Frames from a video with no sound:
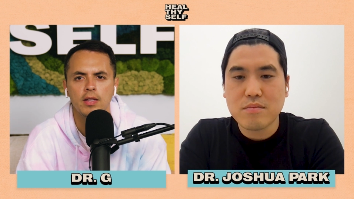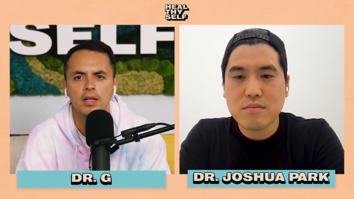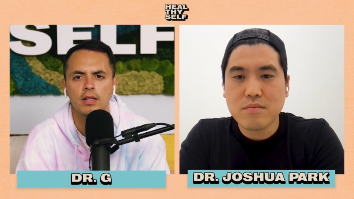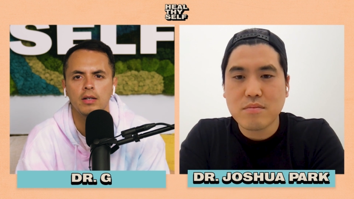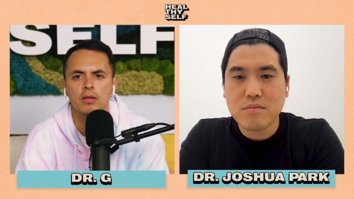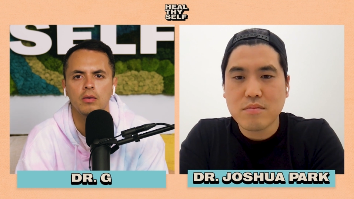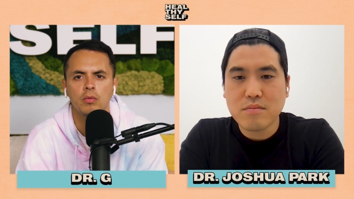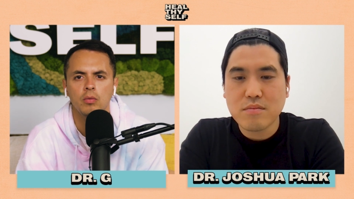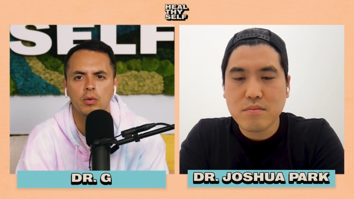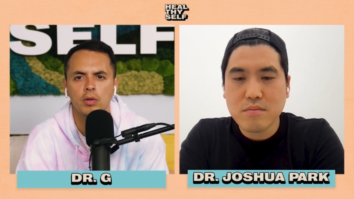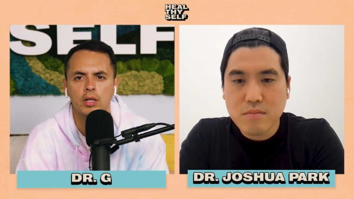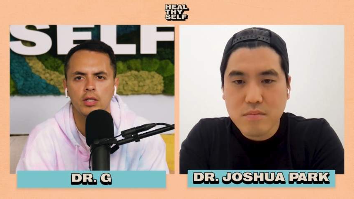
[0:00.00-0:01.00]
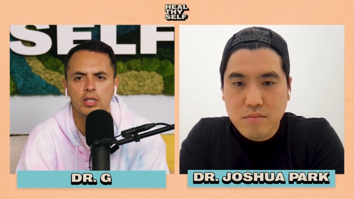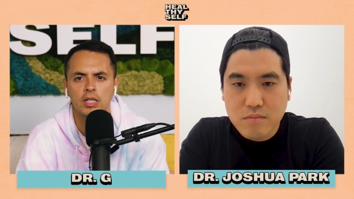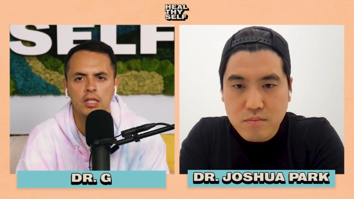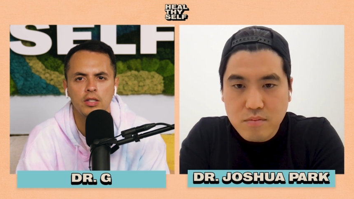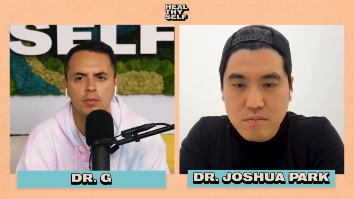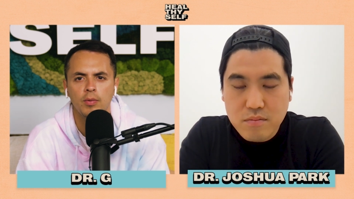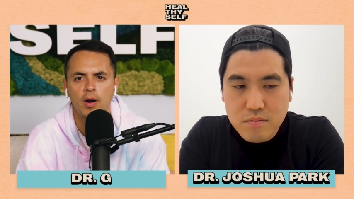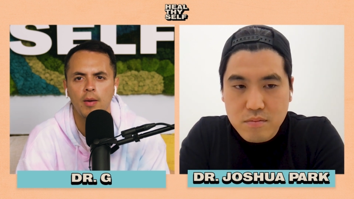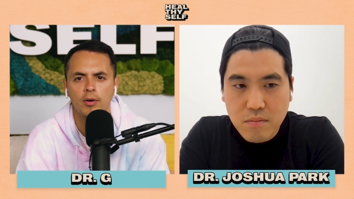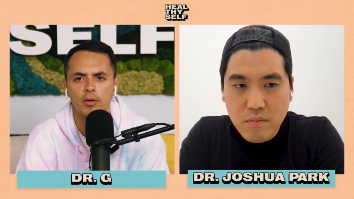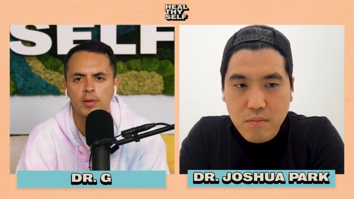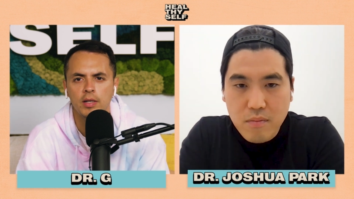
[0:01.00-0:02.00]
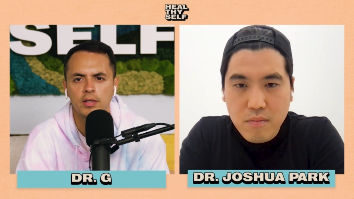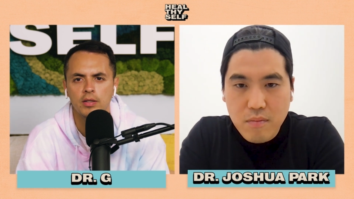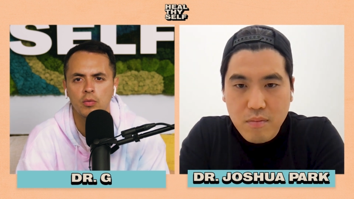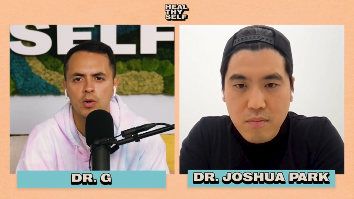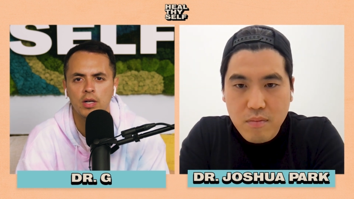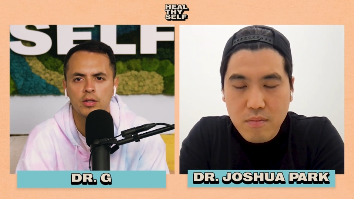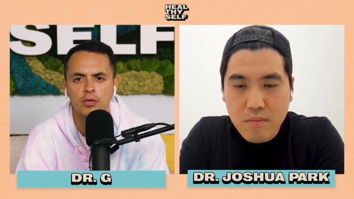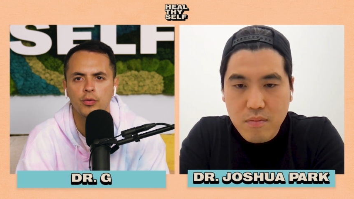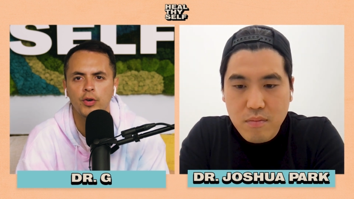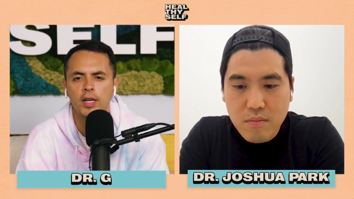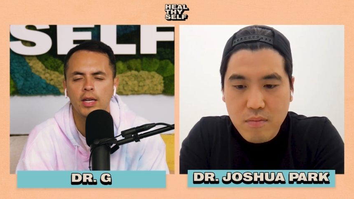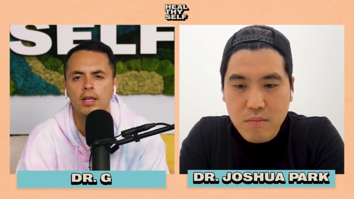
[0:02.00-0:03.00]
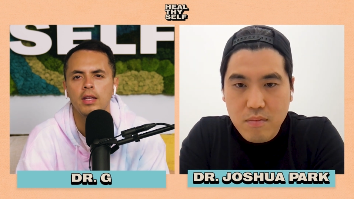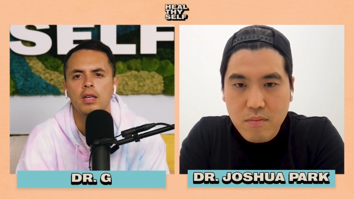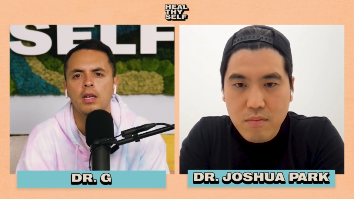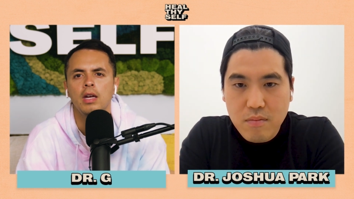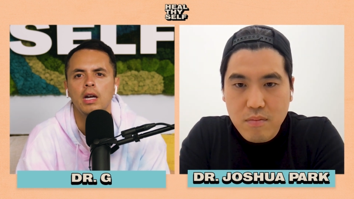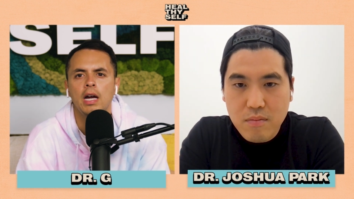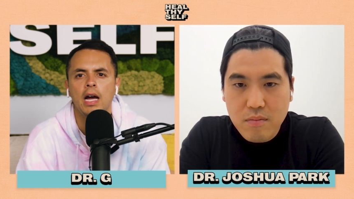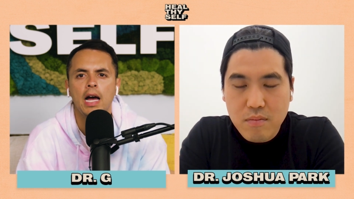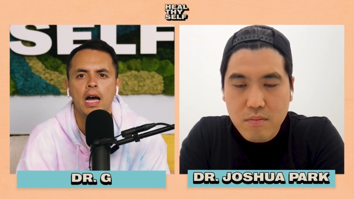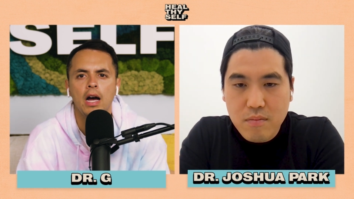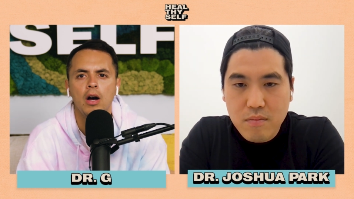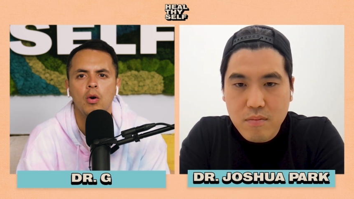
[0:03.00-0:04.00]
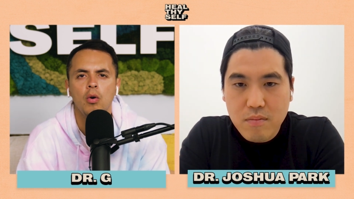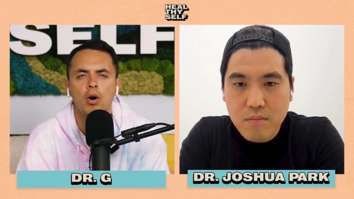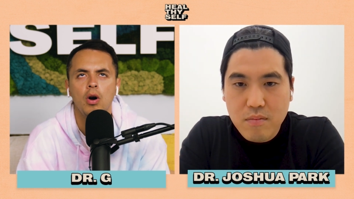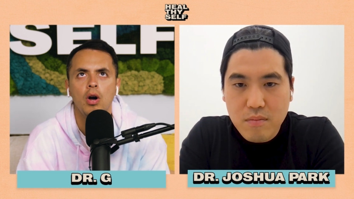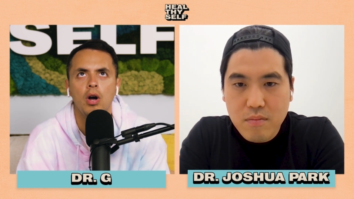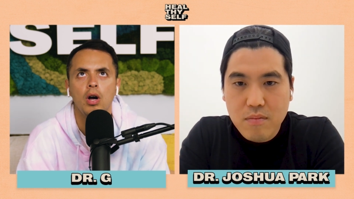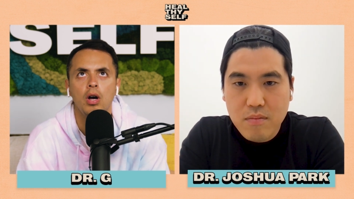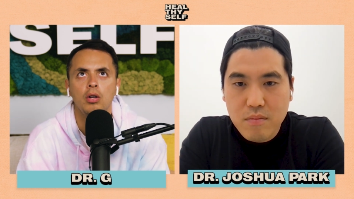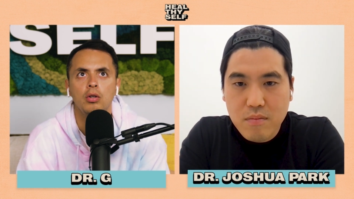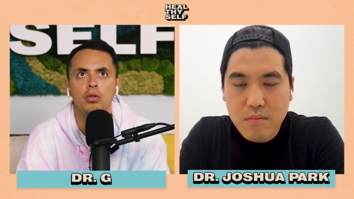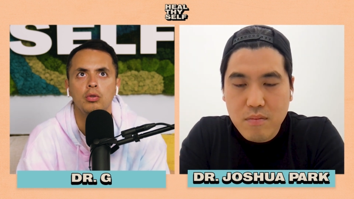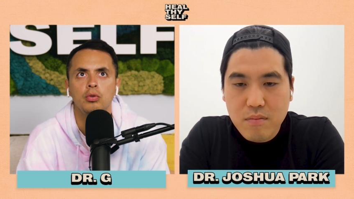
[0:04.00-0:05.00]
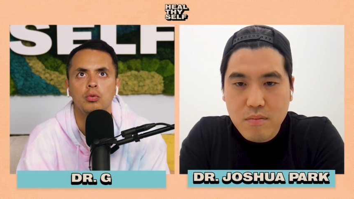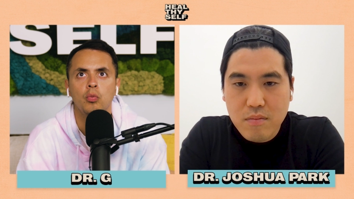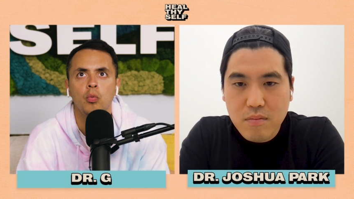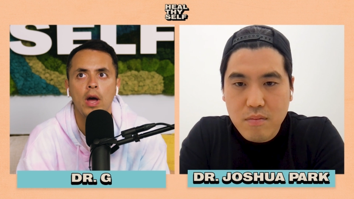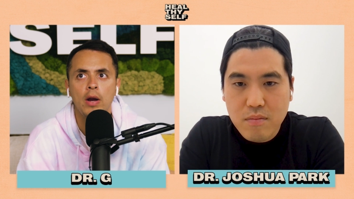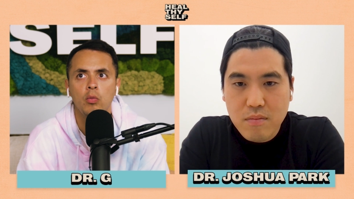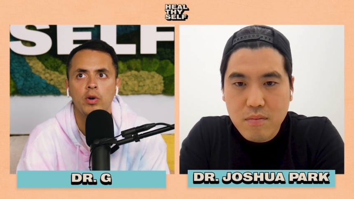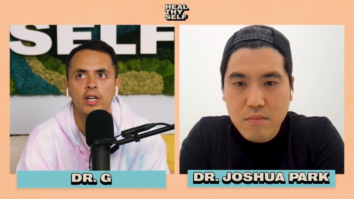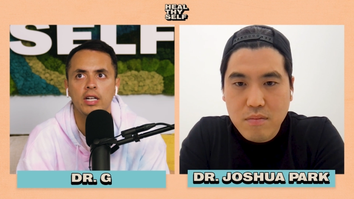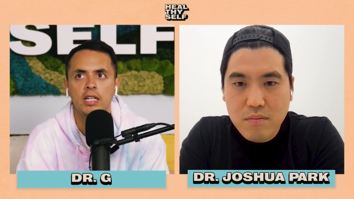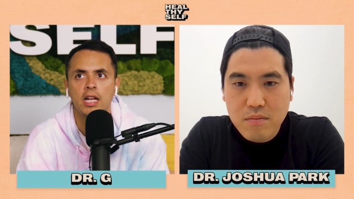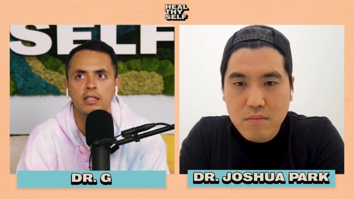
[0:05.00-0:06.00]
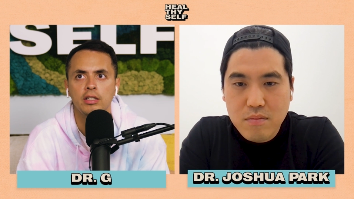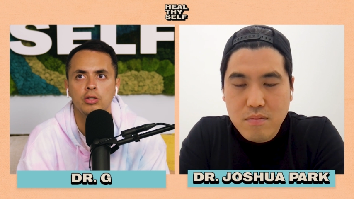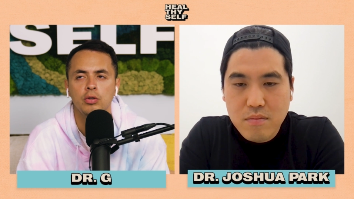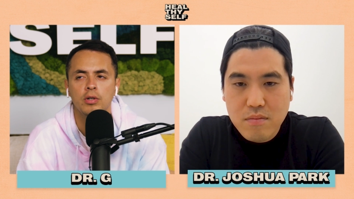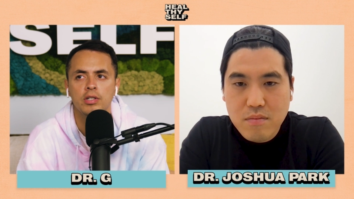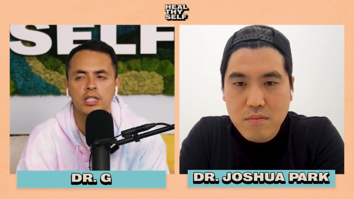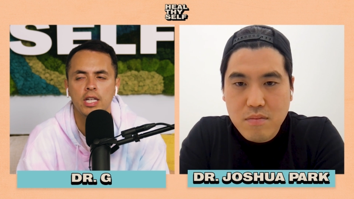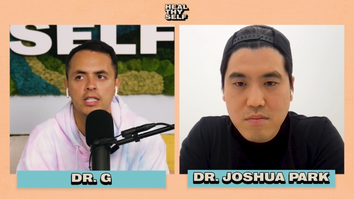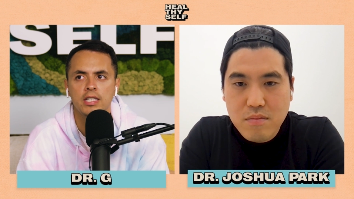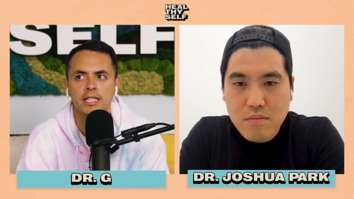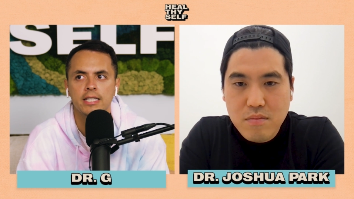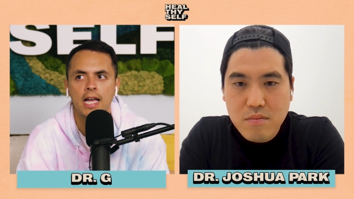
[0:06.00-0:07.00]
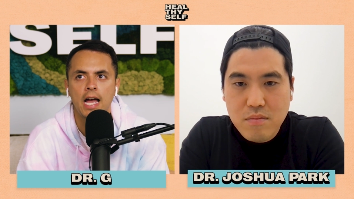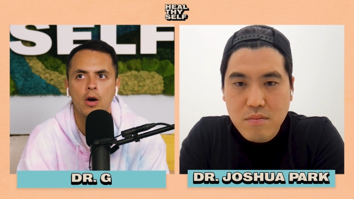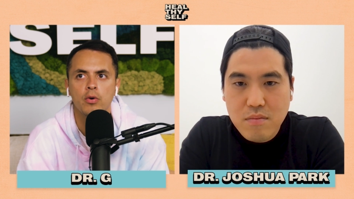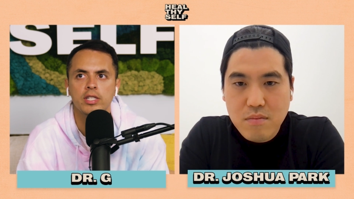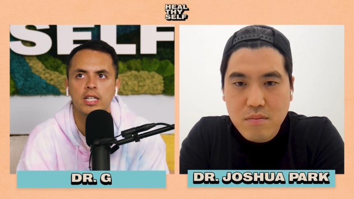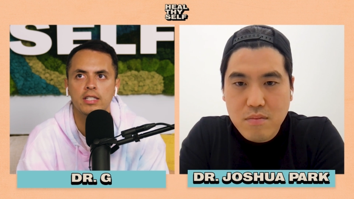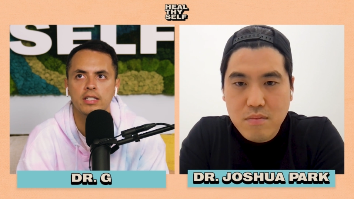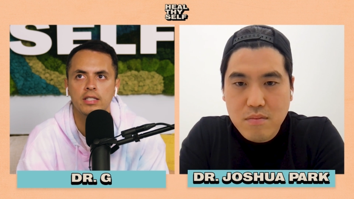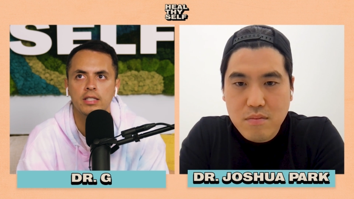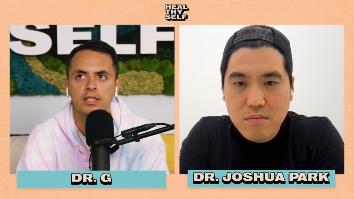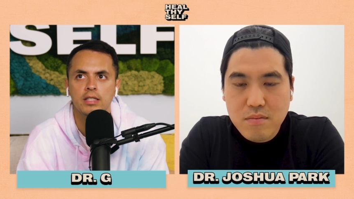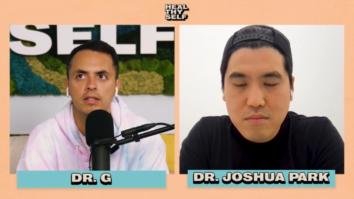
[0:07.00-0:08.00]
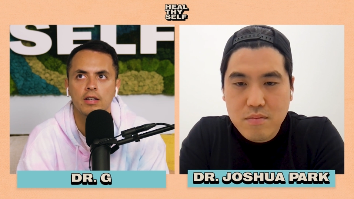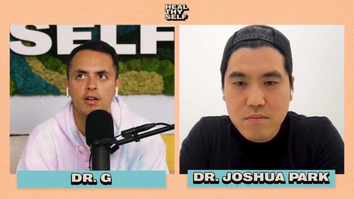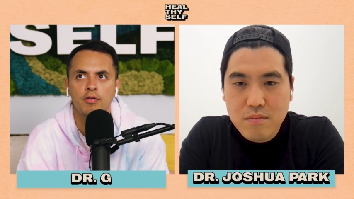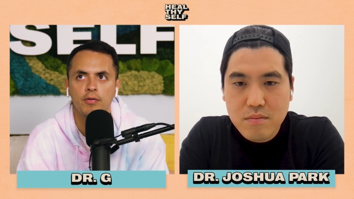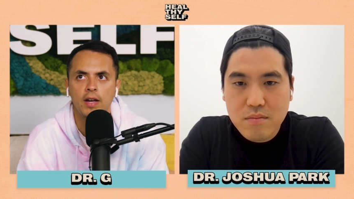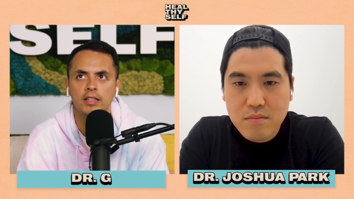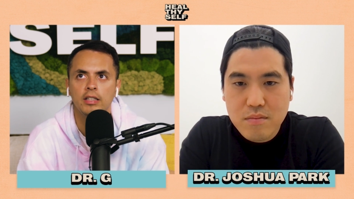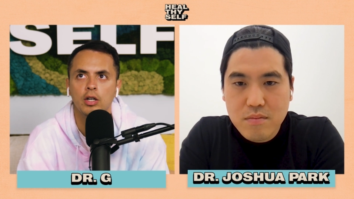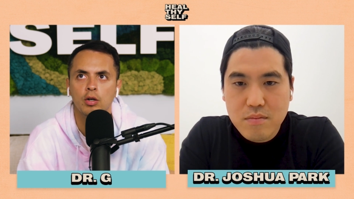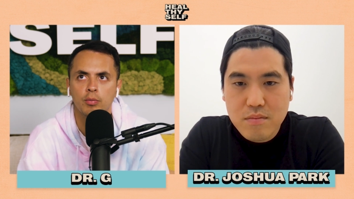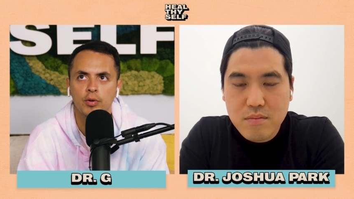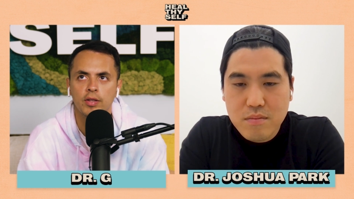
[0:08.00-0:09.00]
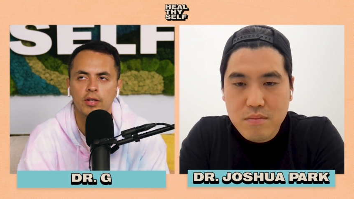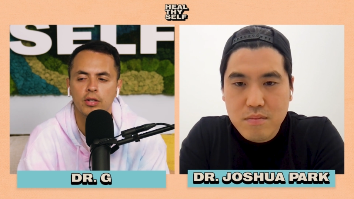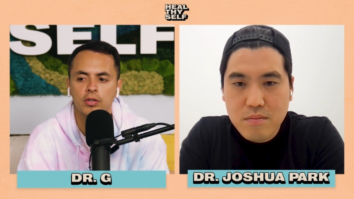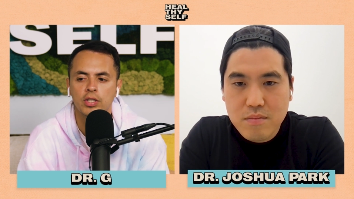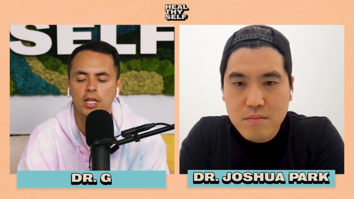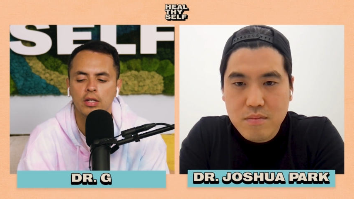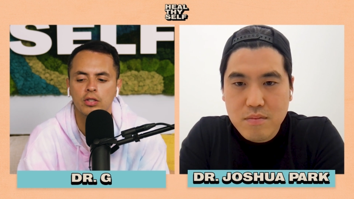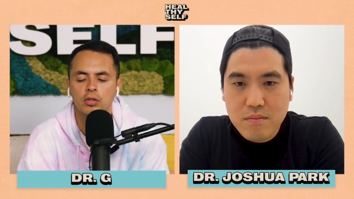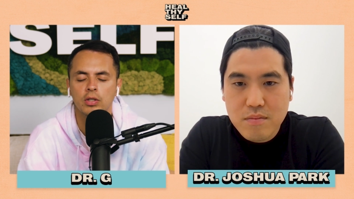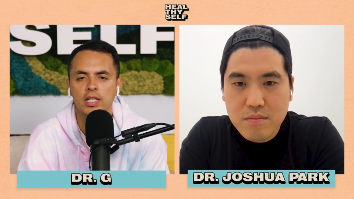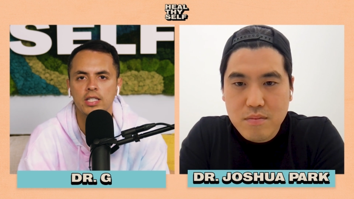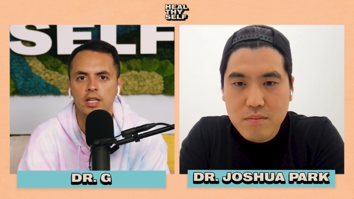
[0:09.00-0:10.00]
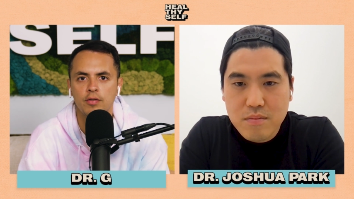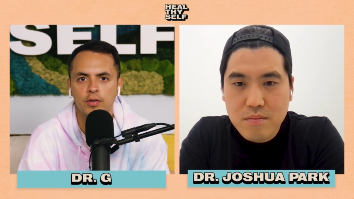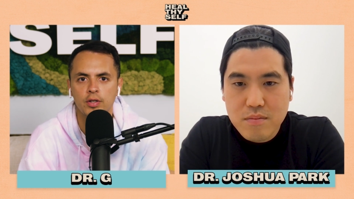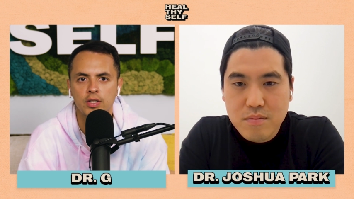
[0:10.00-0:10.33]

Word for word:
Speaker 1: that it's an easy barometer because one, it's free. How, when we're connecting to our senses, how is that affecting our breathing? You're saying so. Let's say, for